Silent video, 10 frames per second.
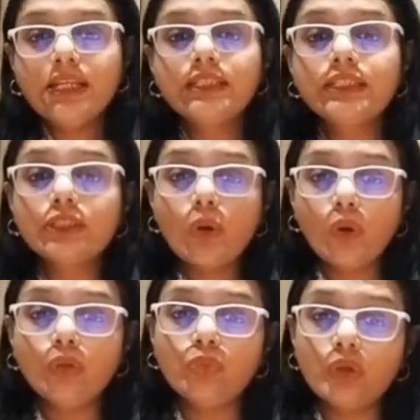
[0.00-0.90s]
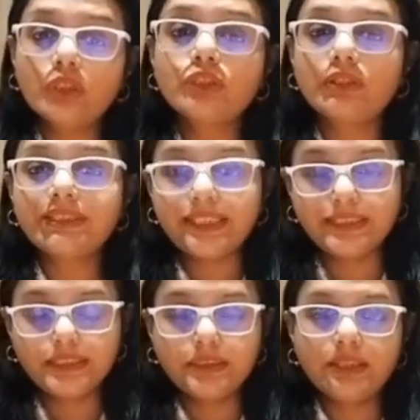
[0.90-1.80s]
This all works on
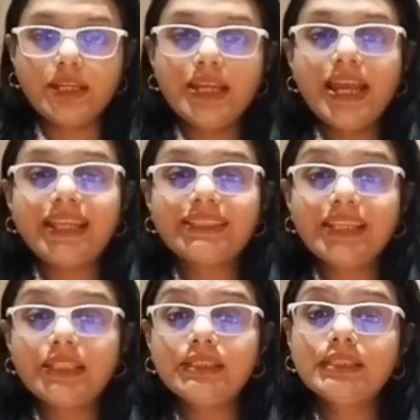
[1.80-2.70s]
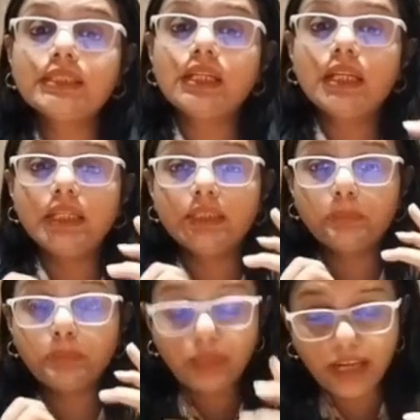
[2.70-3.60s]
sensor, and there is a
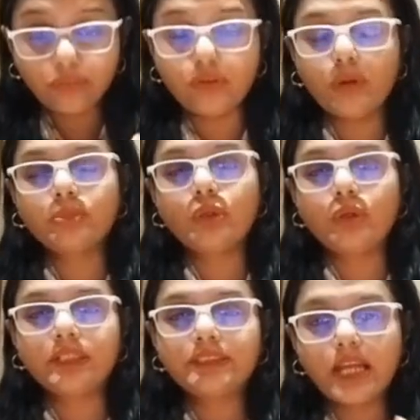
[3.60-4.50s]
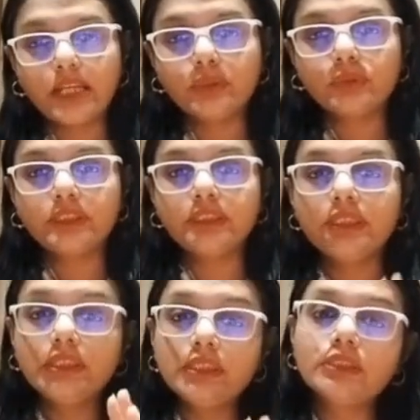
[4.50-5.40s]
platform called as IoT,
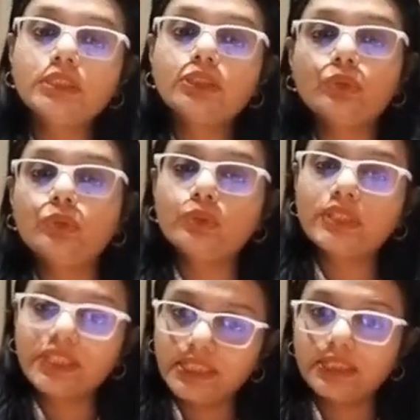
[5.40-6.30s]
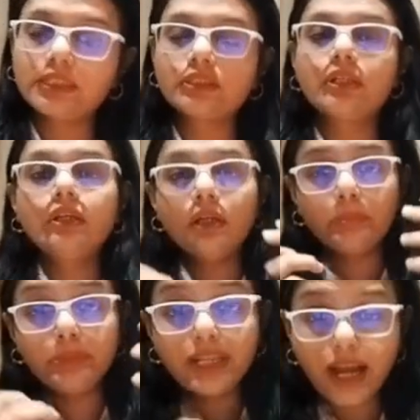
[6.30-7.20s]
Internet over Things,
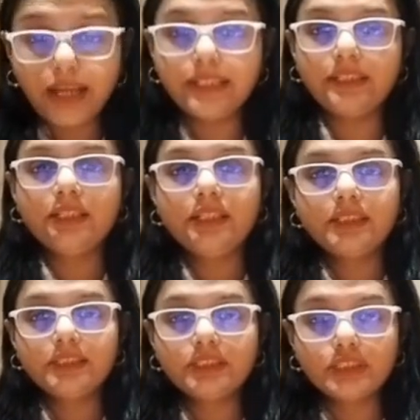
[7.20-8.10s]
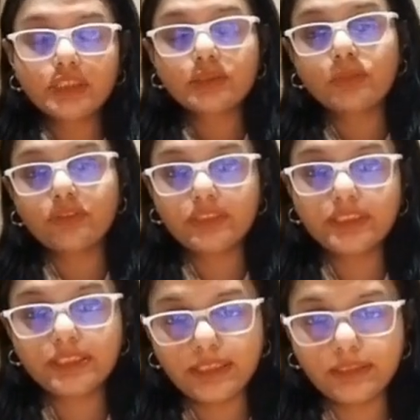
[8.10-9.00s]
behind the system of the
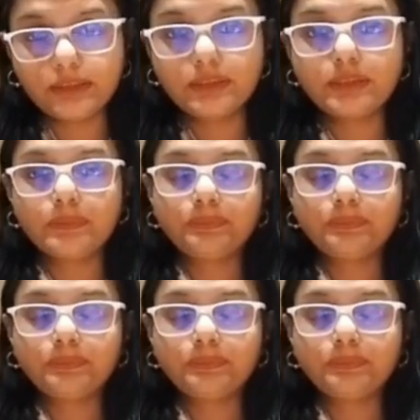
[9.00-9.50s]
sensors.